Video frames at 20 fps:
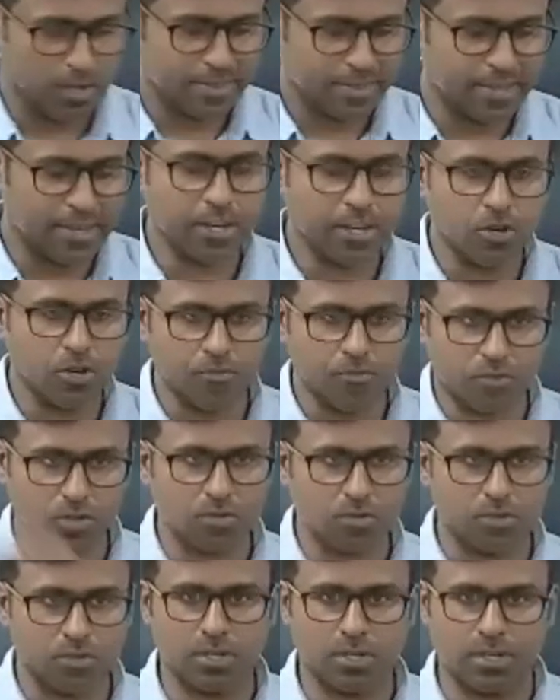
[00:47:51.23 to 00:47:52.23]
then you have
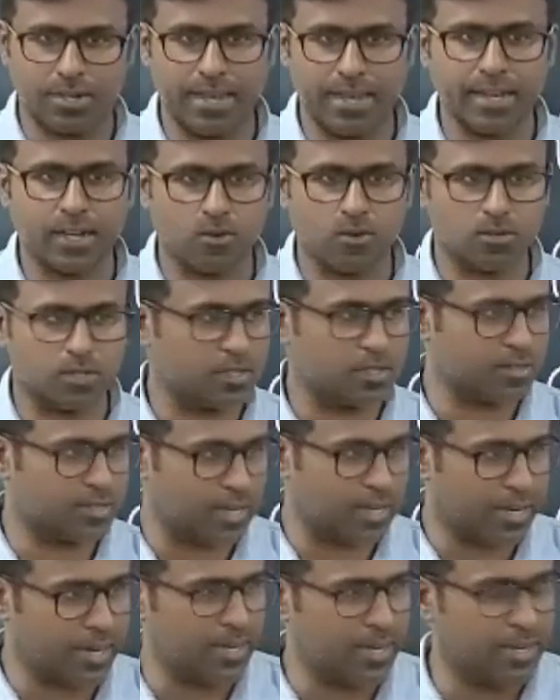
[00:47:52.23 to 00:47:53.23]
to take out the
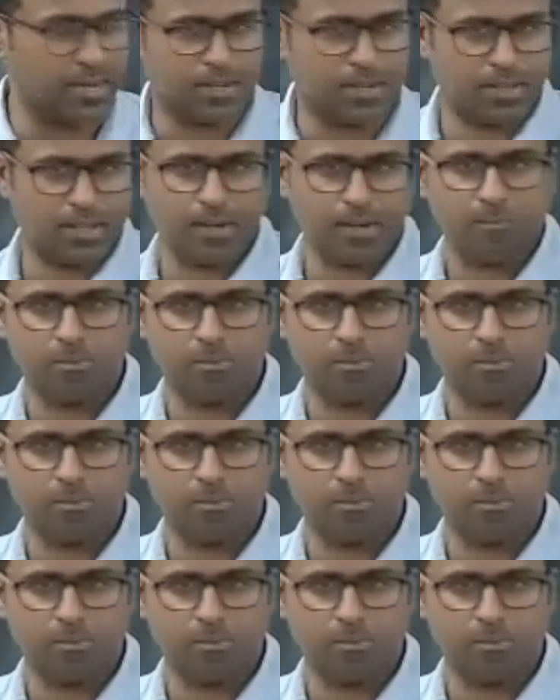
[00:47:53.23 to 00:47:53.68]
seed and then